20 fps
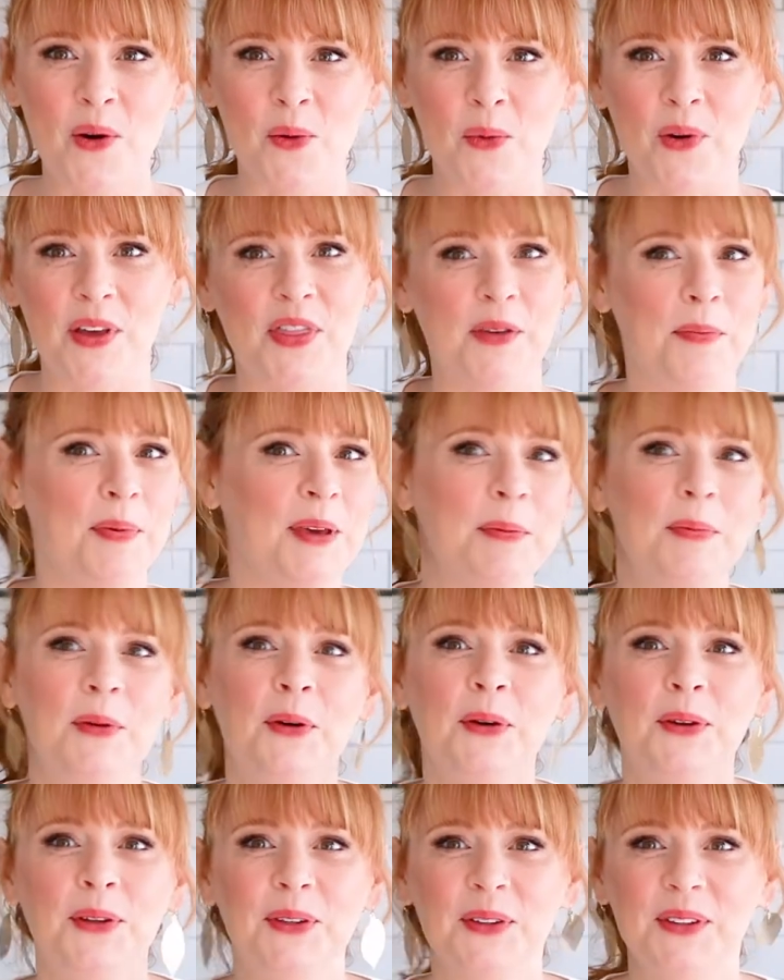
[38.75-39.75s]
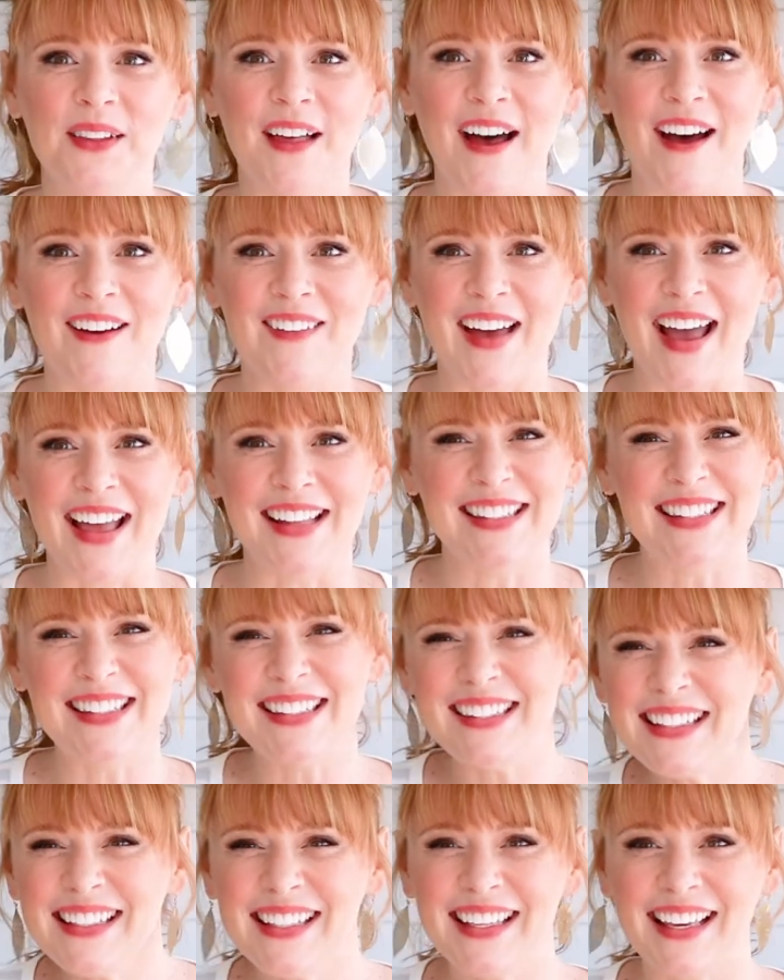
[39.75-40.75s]
with the people who you love and
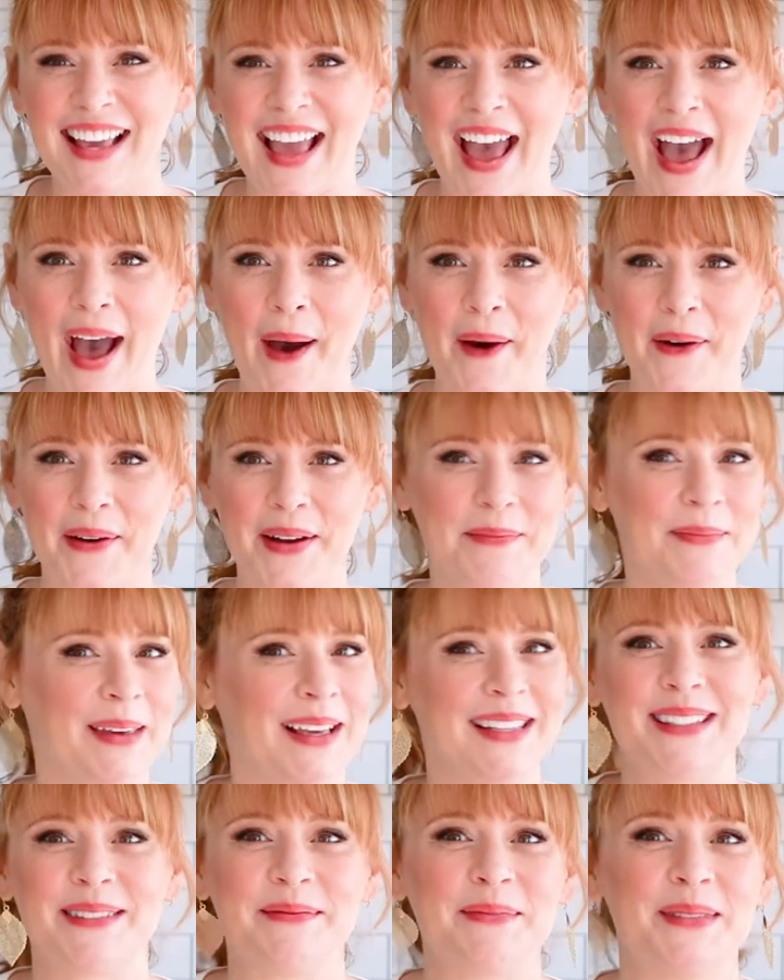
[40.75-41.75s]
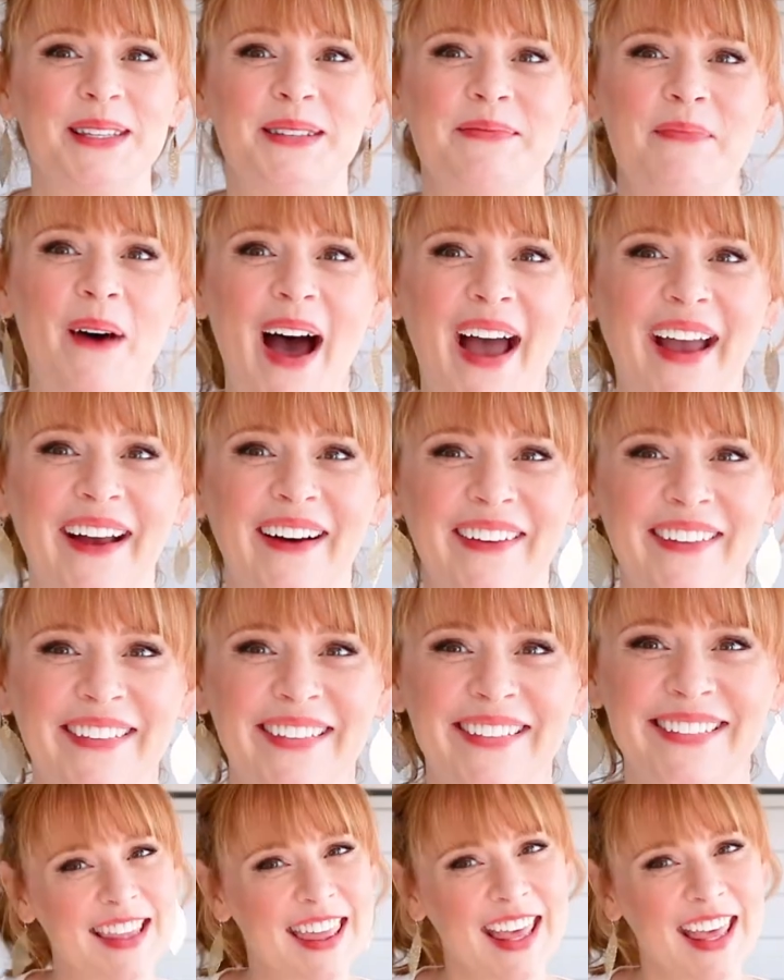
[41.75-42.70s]
seeing how it makes them smile.